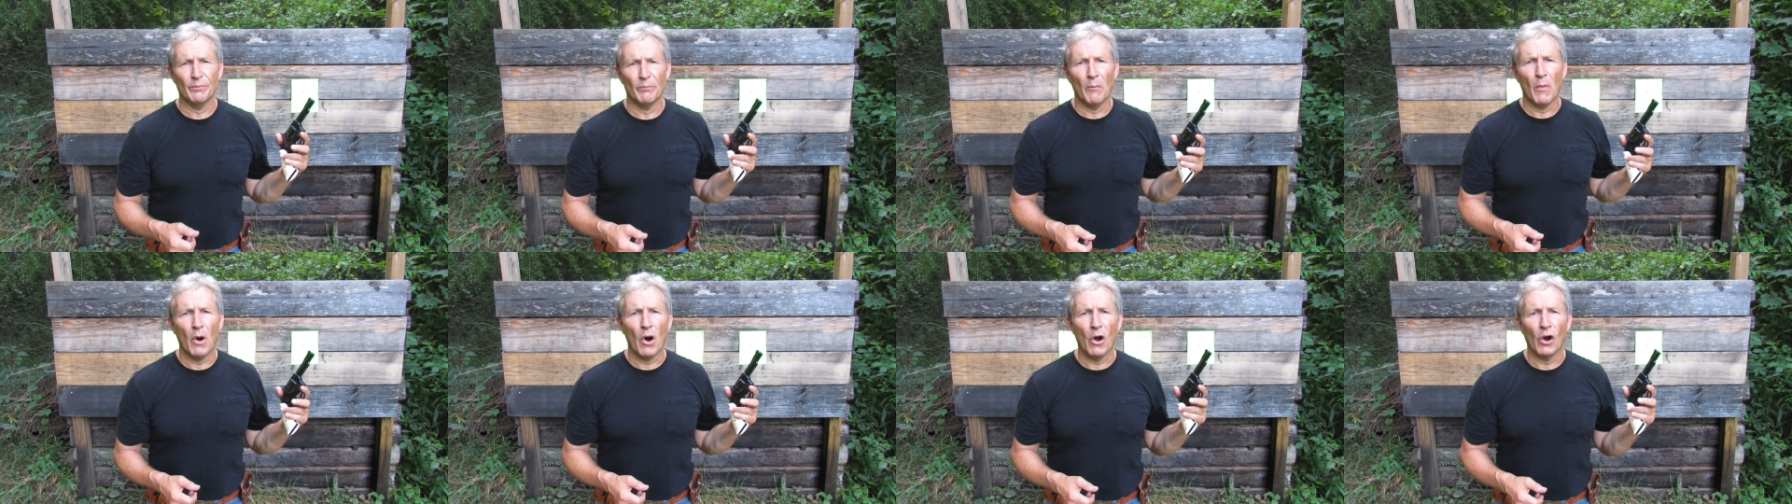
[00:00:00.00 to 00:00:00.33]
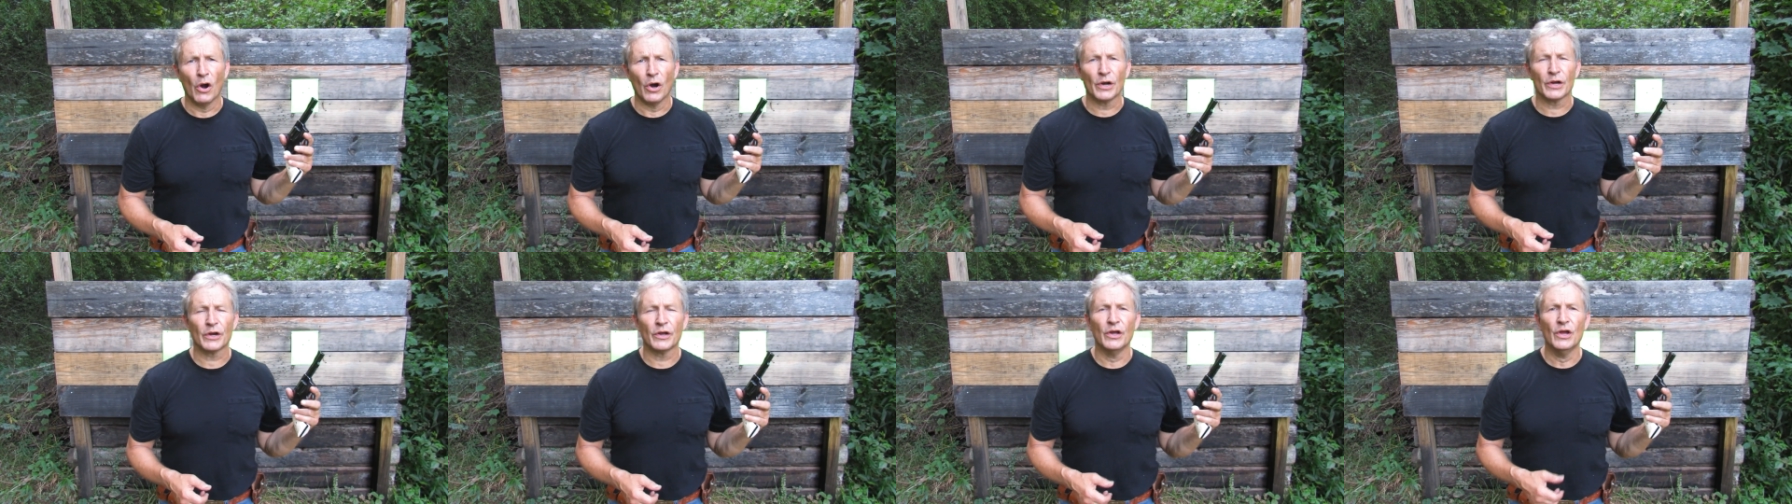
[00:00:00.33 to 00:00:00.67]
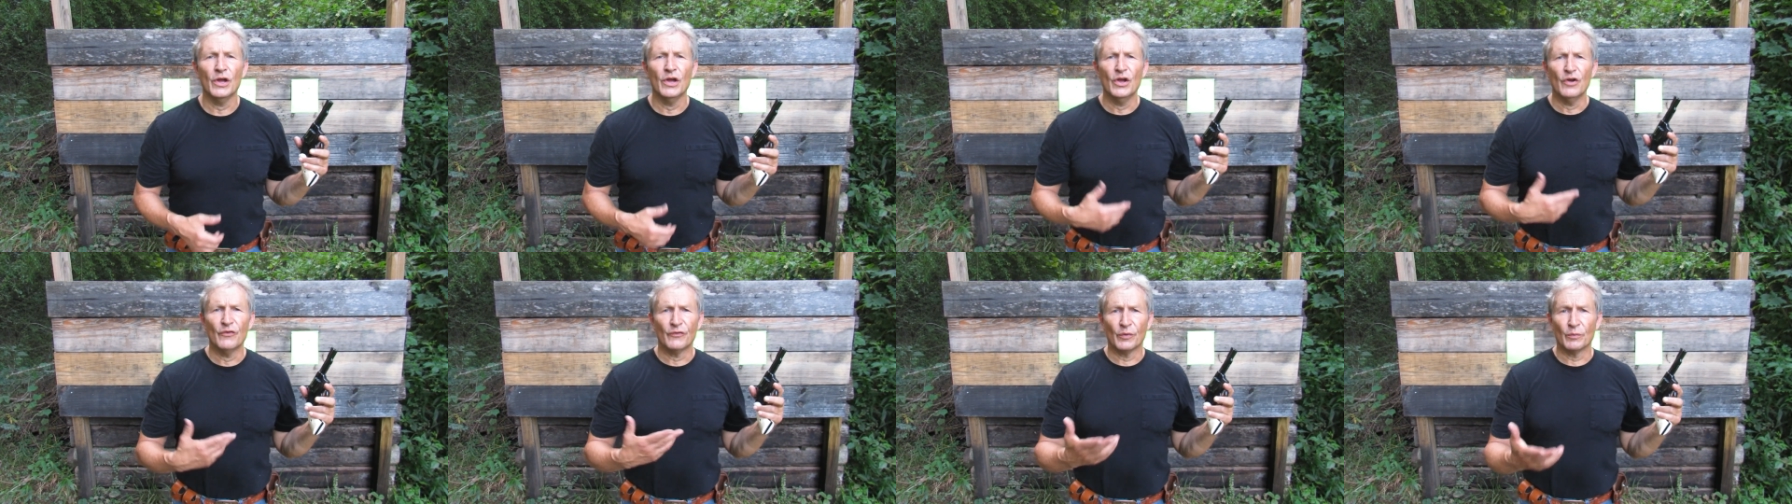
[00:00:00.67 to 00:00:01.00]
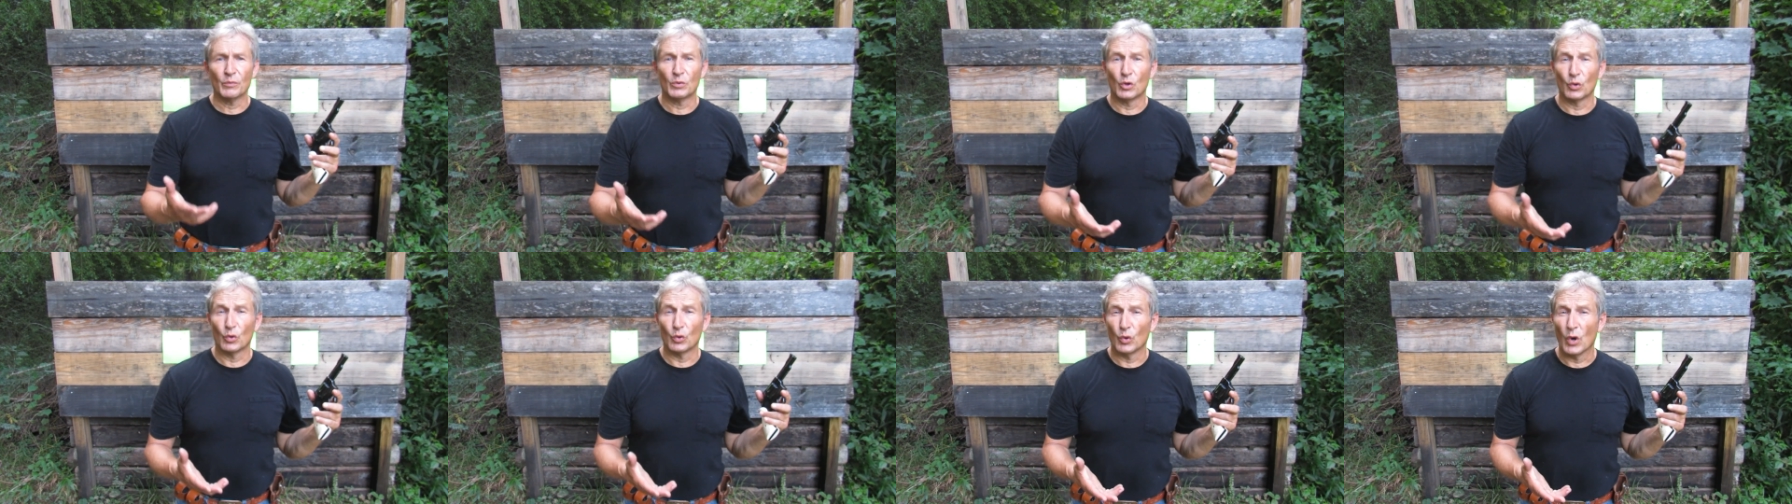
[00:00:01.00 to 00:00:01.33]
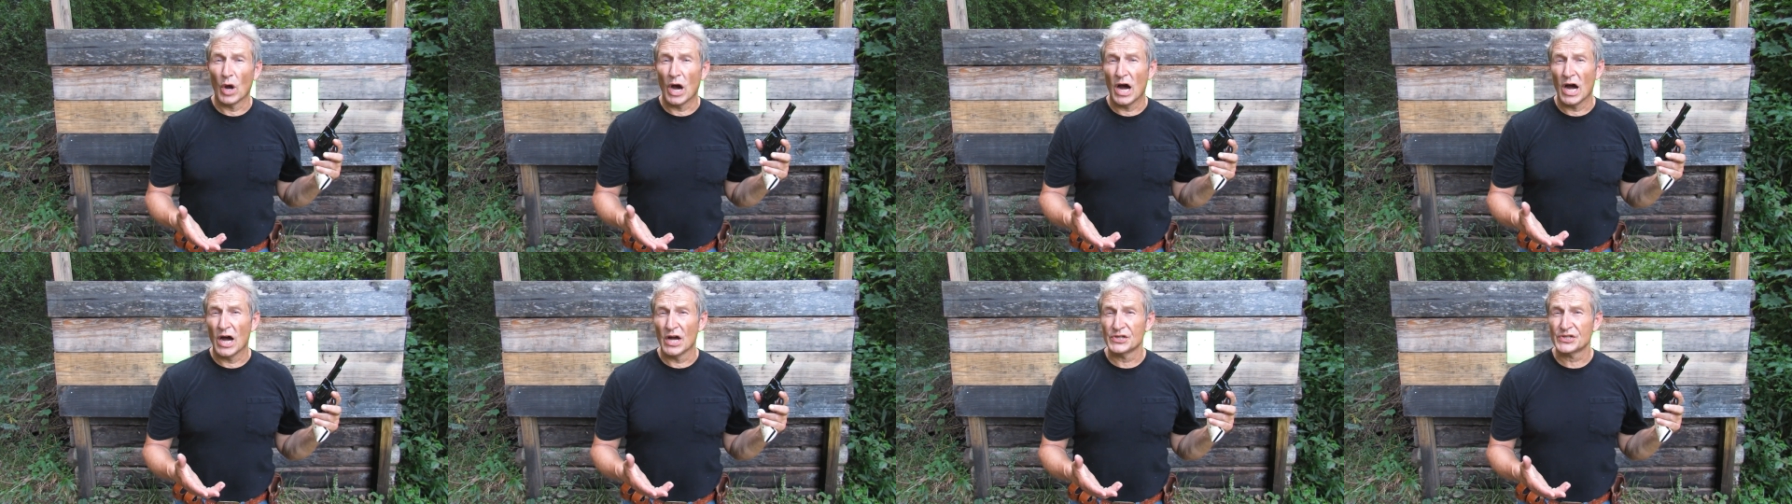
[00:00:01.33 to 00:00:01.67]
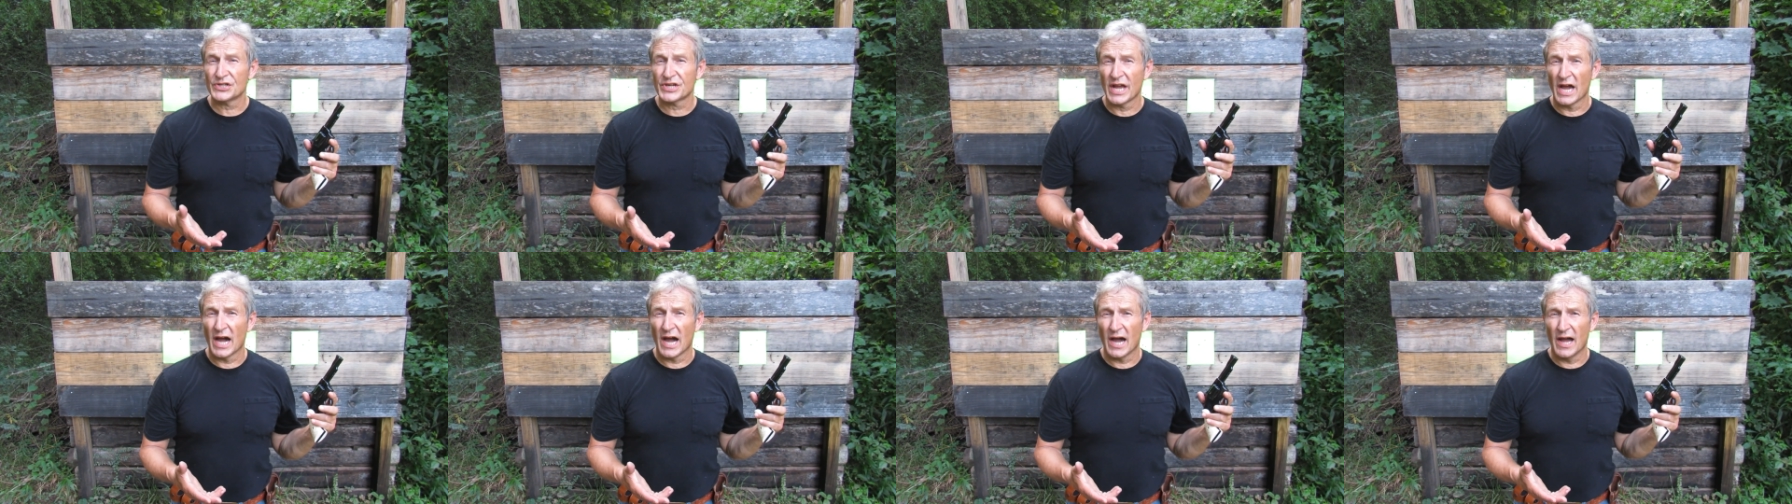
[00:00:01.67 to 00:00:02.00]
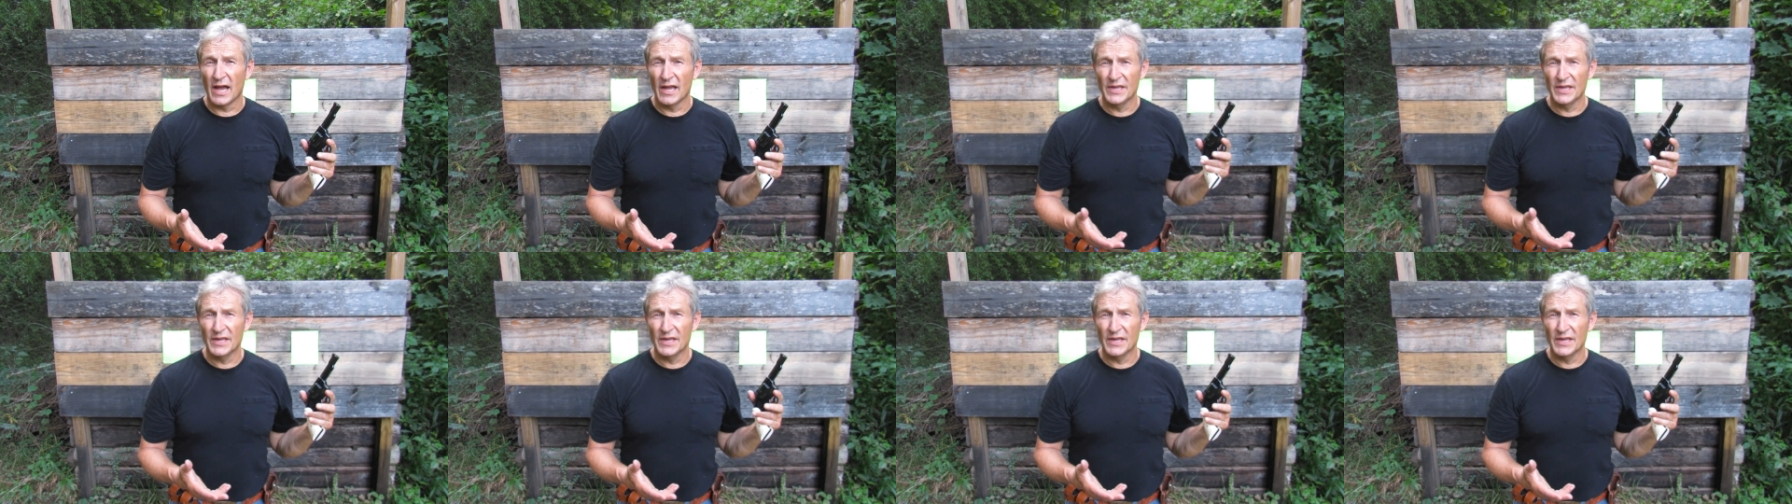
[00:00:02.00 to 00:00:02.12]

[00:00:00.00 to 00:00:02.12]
Mark from Garage Guy